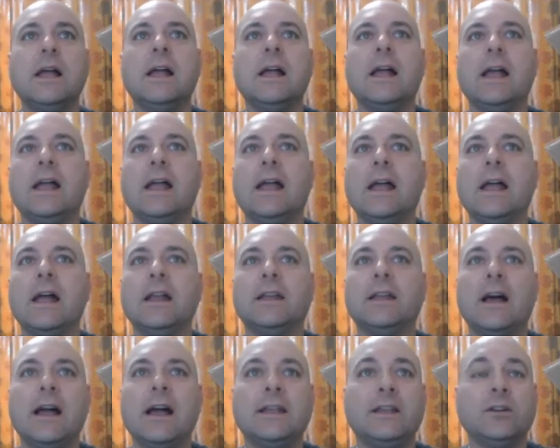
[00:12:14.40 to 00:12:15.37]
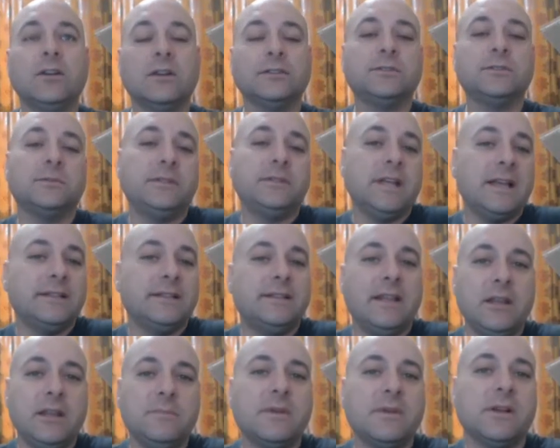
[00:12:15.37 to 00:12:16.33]
And I can also test
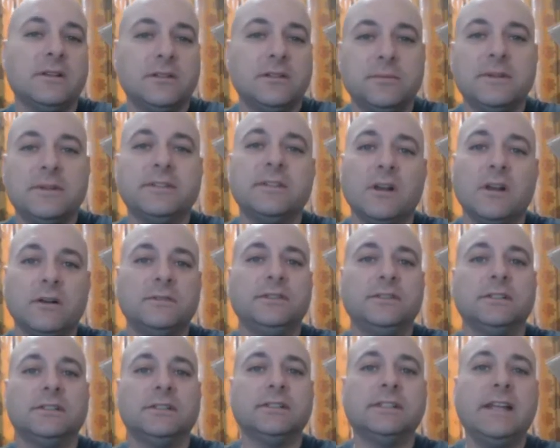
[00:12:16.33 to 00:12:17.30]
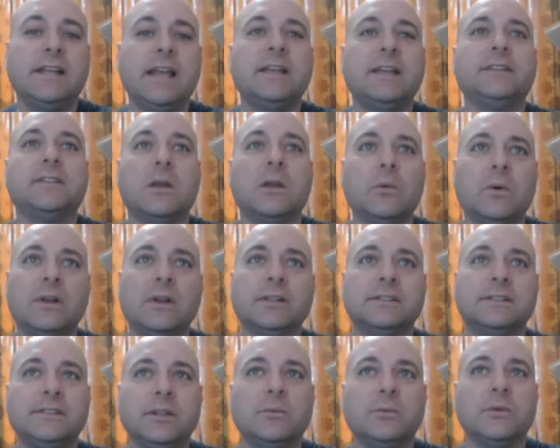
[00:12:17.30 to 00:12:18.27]
email it to myself just in case I want
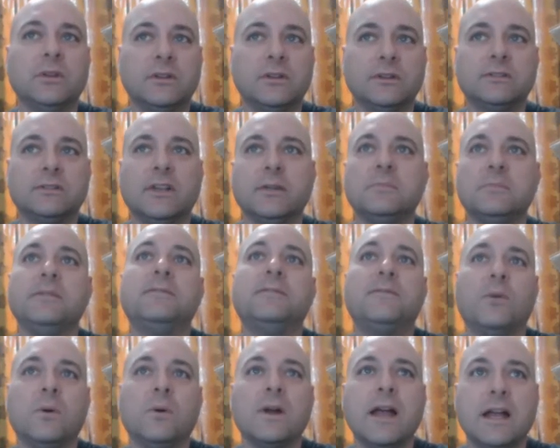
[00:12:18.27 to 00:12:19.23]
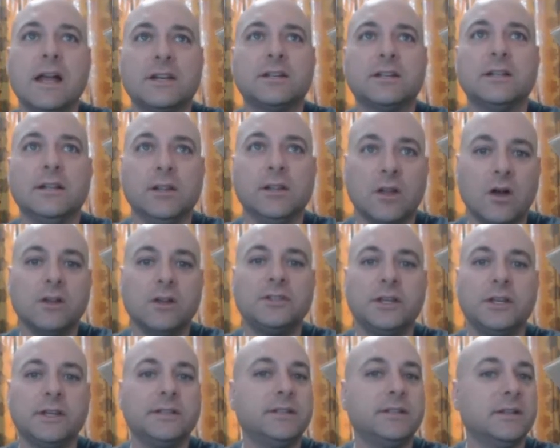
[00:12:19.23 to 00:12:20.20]
to see what it looks like before I actually
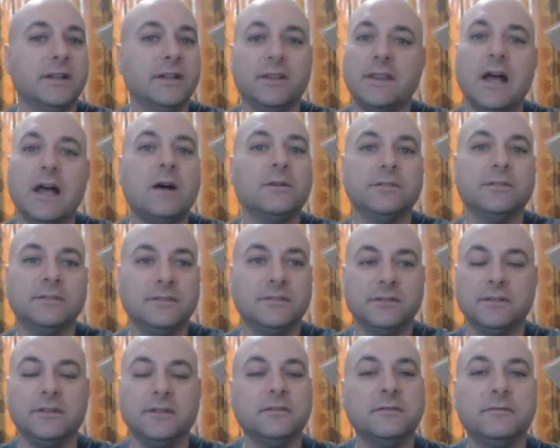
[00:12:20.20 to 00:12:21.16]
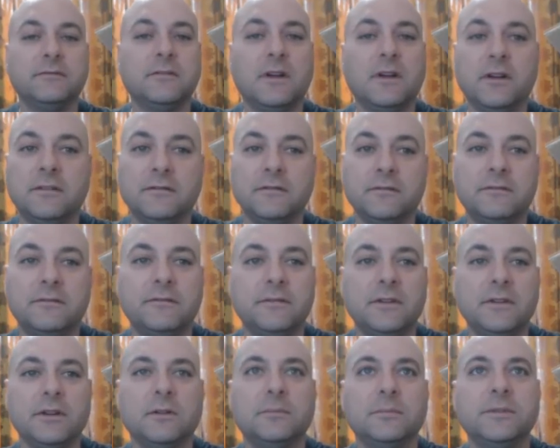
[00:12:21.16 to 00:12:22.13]
launch it to thousands of
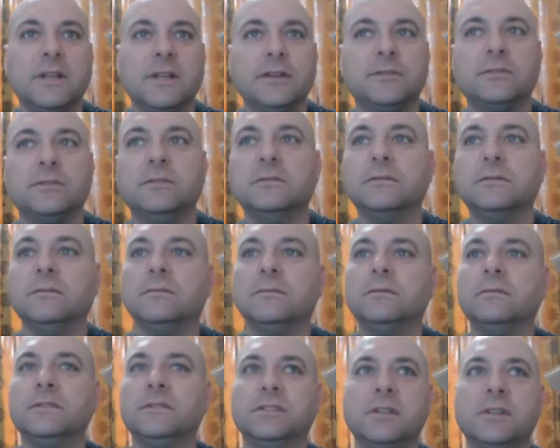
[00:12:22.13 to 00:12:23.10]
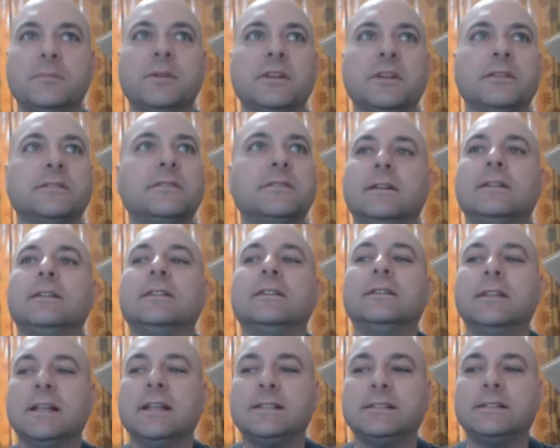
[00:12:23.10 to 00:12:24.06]
potential recipients.
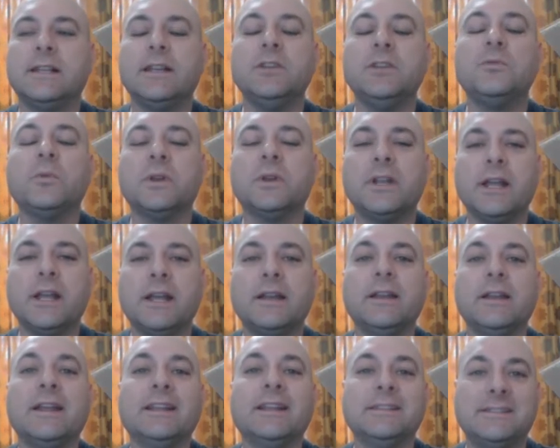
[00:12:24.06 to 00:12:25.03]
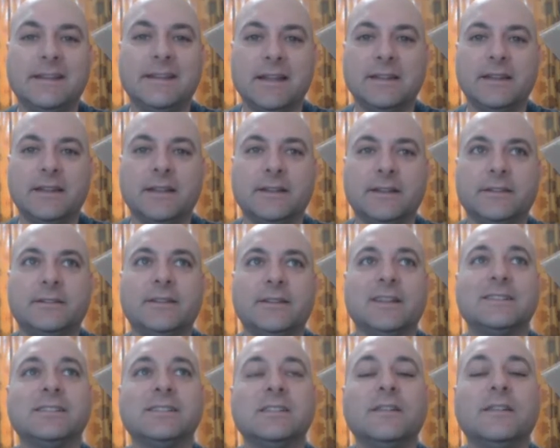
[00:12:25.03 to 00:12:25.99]
Let's say you went ahead and sent this.
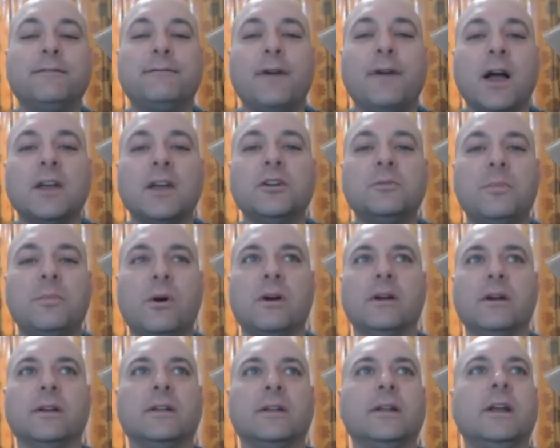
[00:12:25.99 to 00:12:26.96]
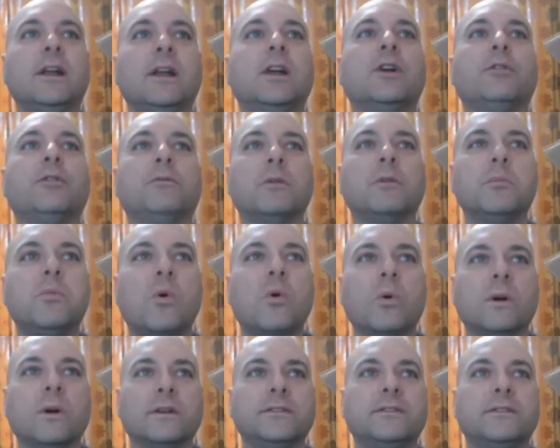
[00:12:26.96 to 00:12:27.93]
This is the final part,
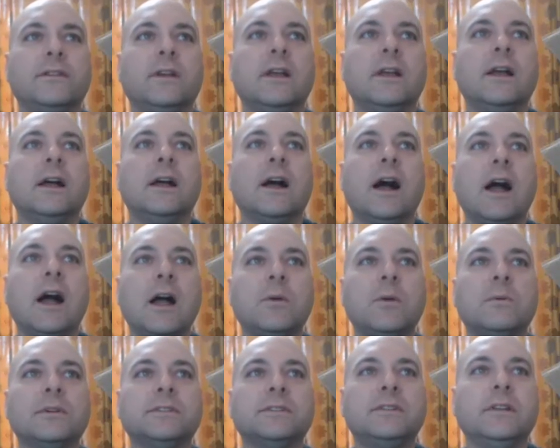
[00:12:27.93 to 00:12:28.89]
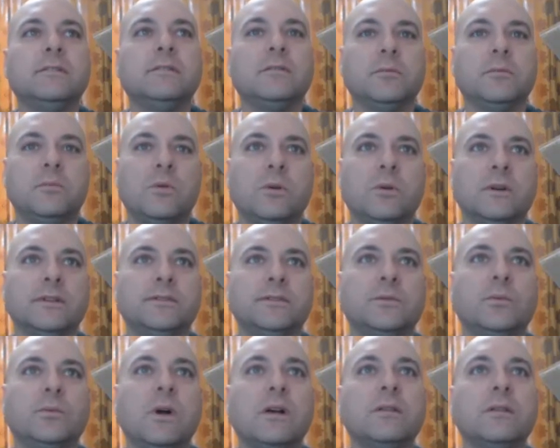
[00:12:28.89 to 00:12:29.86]
reports. I want to see reports.
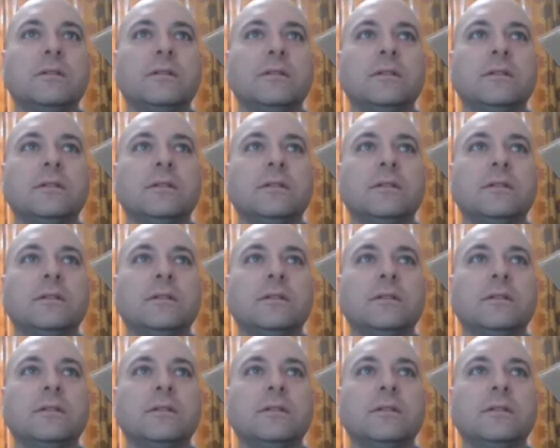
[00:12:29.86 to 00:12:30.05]
Well,